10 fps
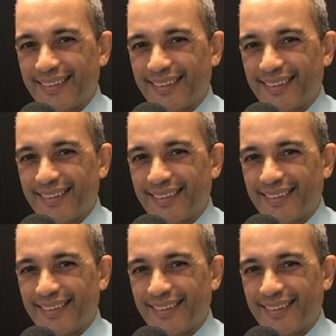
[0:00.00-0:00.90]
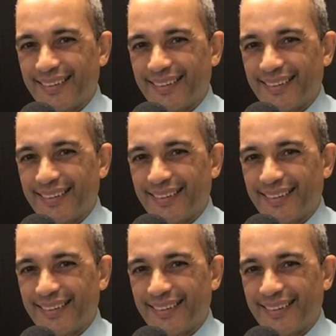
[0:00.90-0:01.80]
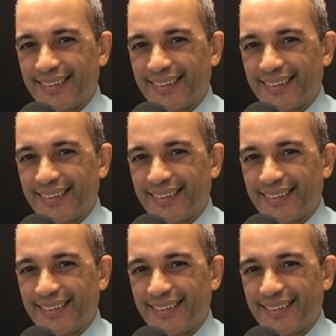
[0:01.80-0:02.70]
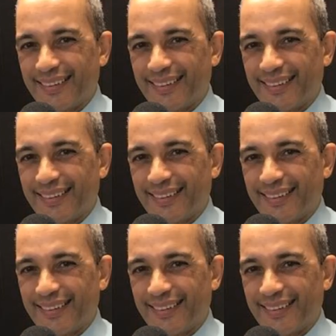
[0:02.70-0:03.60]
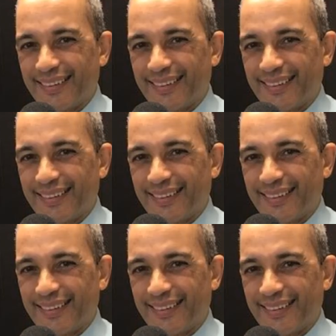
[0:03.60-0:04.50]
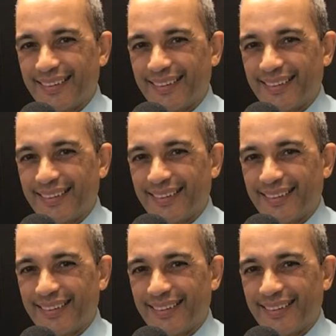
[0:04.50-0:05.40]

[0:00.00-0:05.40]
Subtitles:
This is a still picture; no speech is visible.